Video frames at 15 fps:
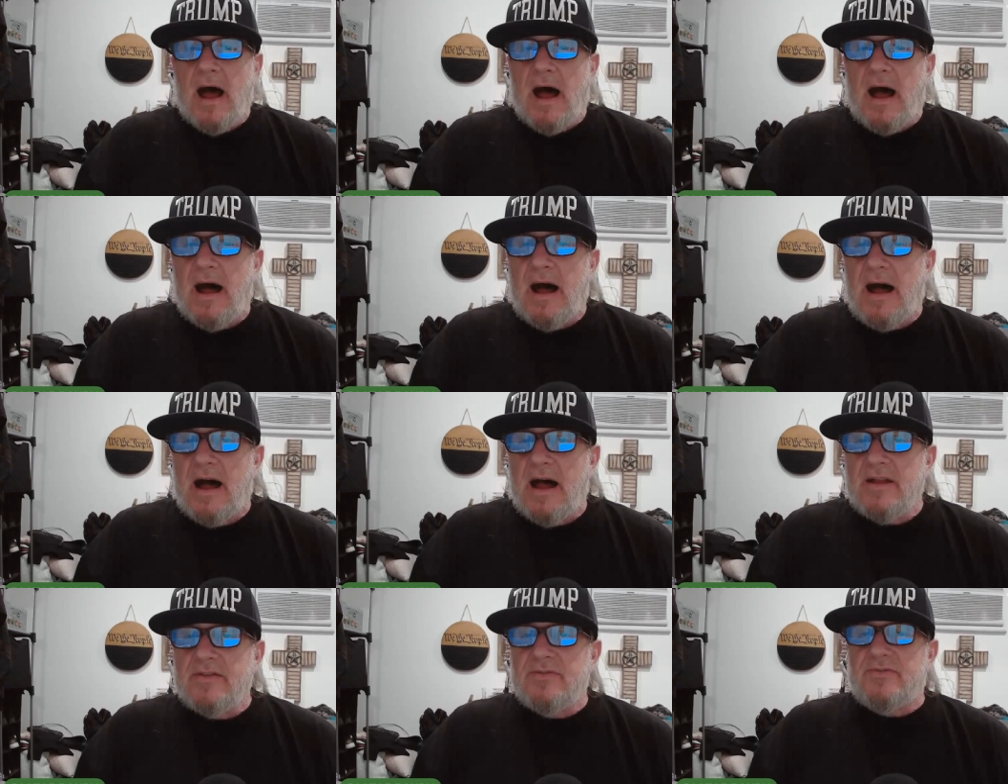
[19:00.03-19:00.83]
uh,
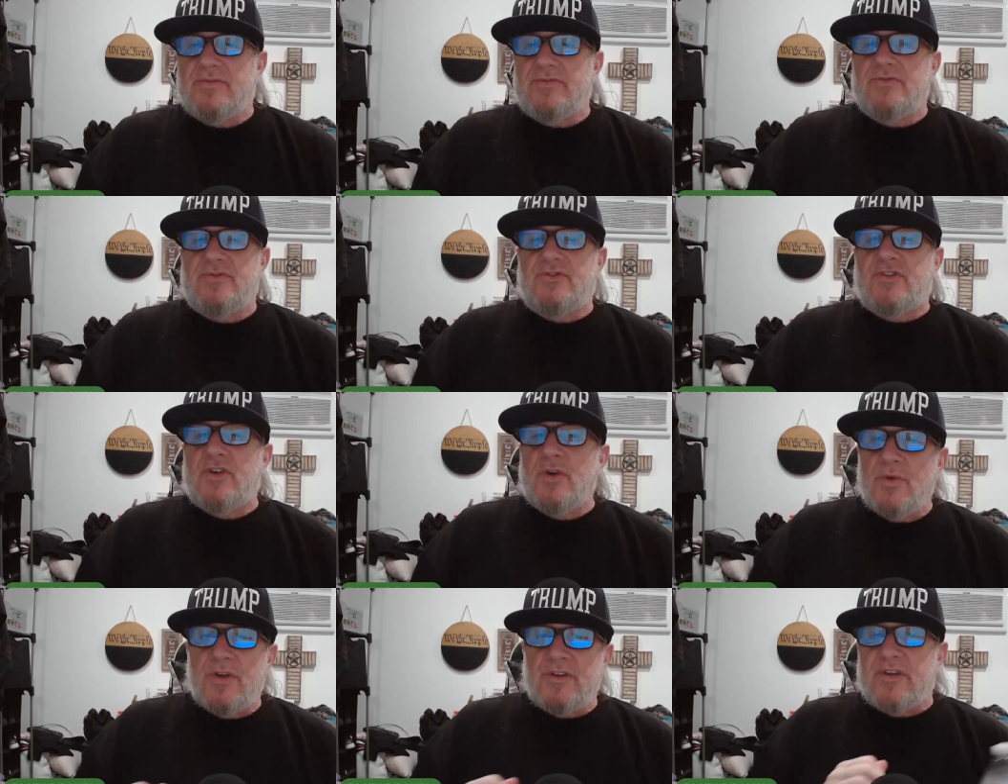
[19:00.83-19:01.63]
uh,
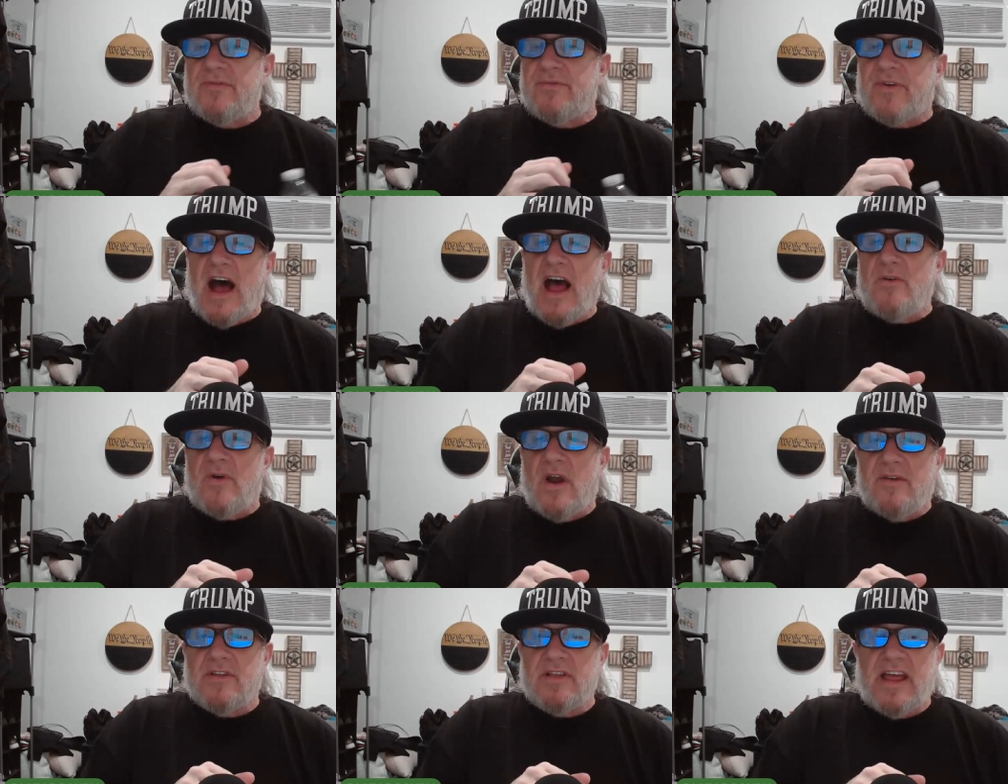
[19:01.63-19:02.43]
to the divine
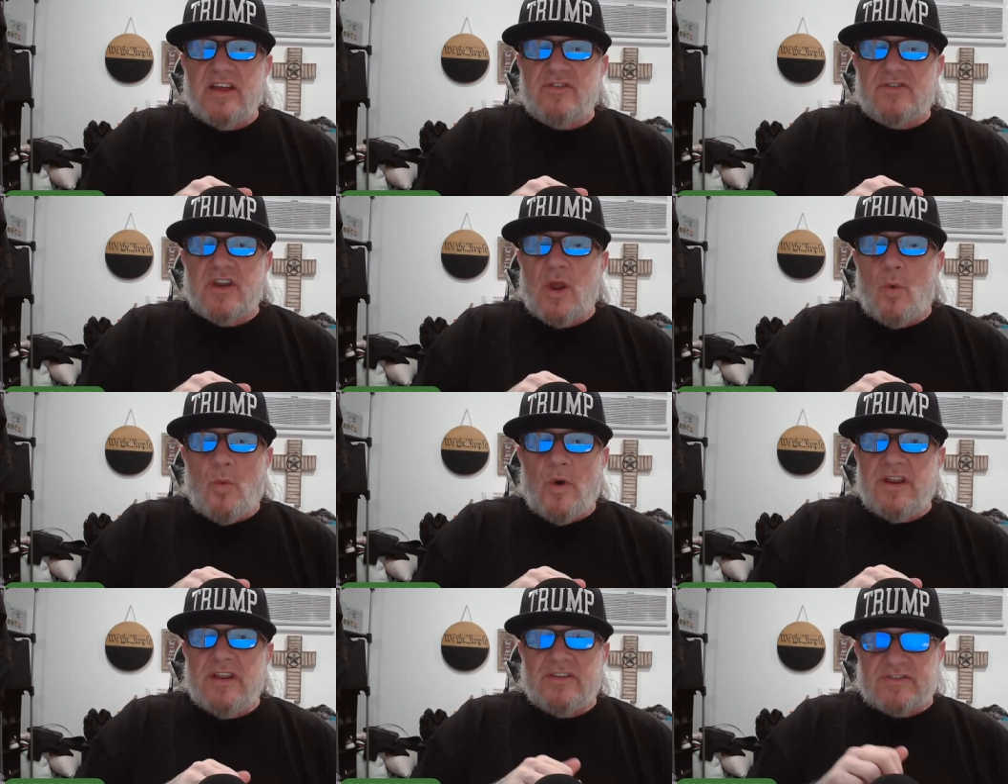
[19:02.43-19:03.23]
revelation and
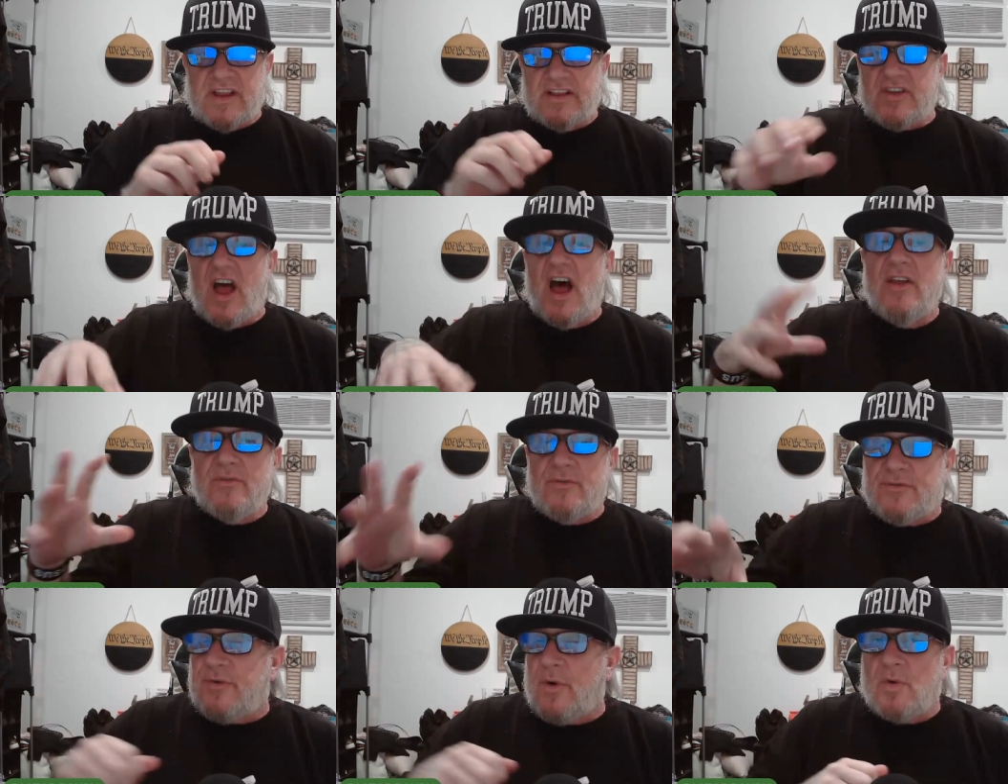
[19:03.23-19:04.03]
witness that's
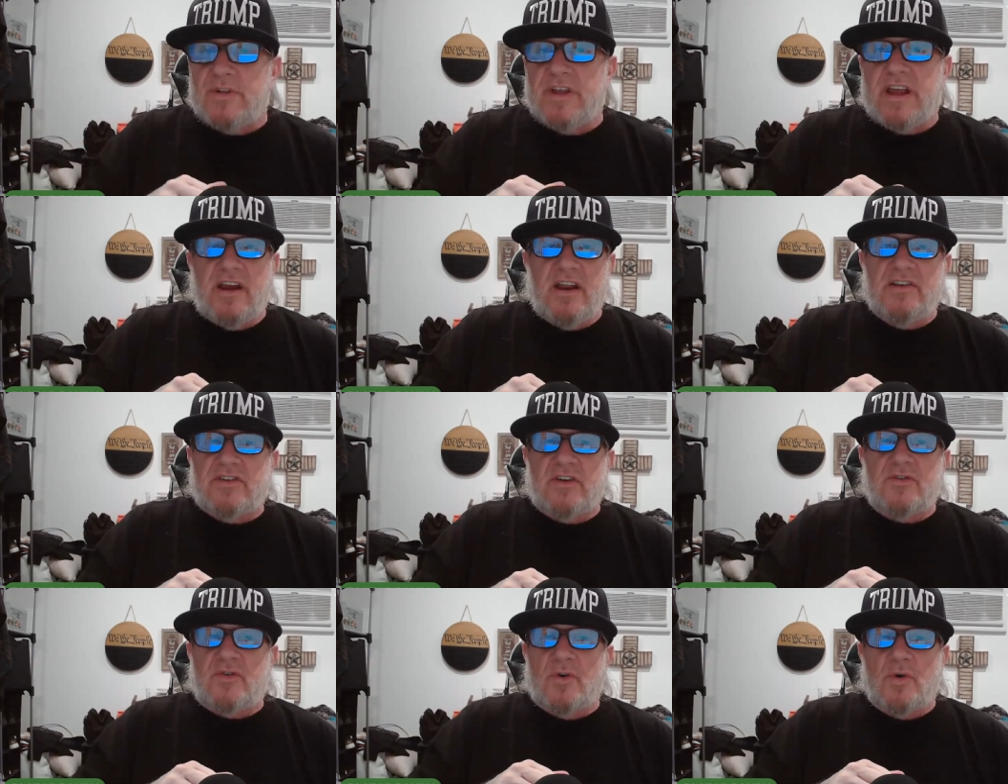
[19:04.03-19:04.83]
unfolding in His
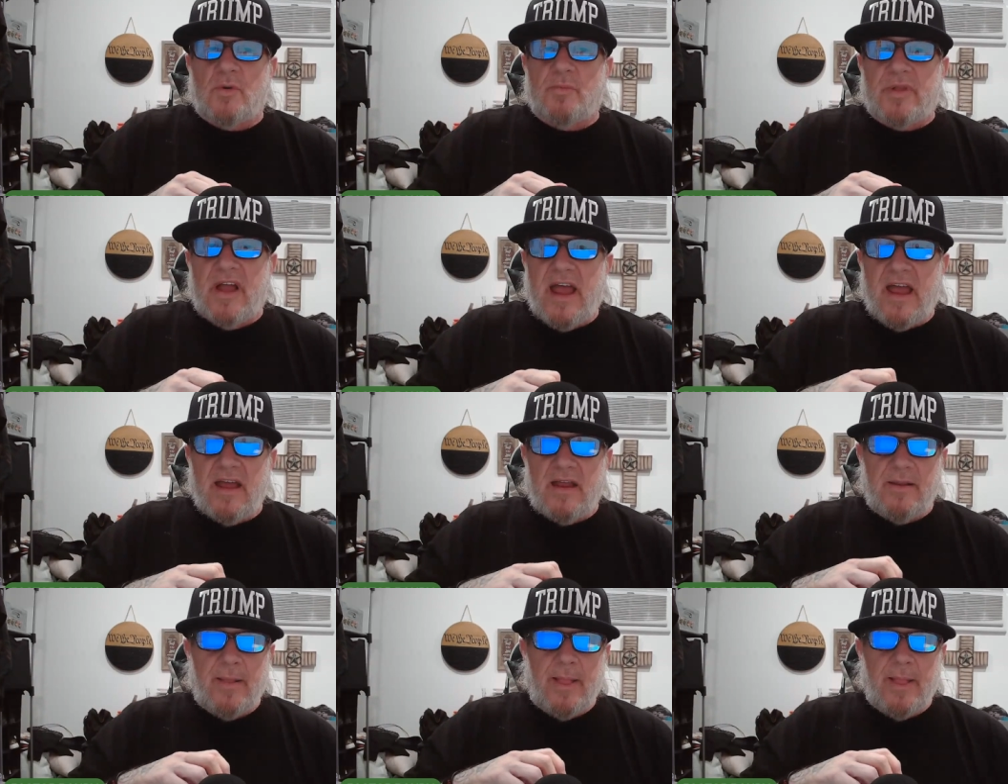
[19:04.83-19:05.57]
eternal plan.